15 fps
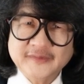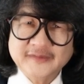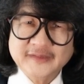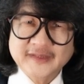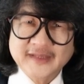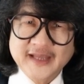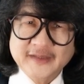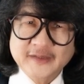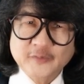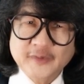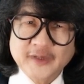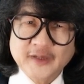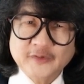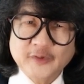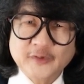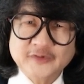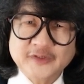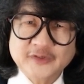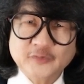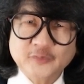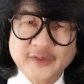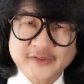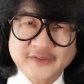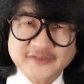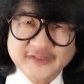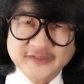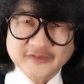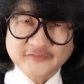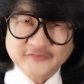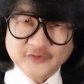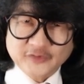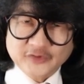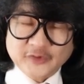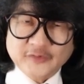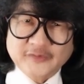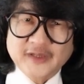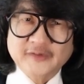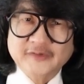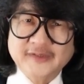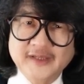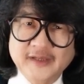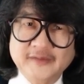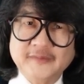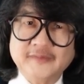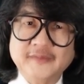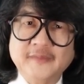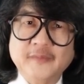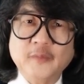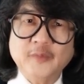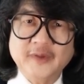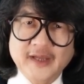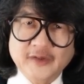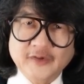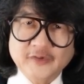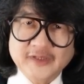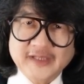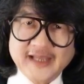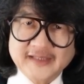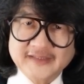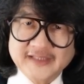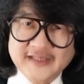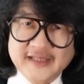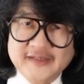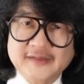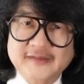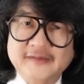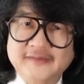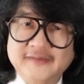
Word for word: Together, we are not just witnessing the future of healthcare, we are creating it.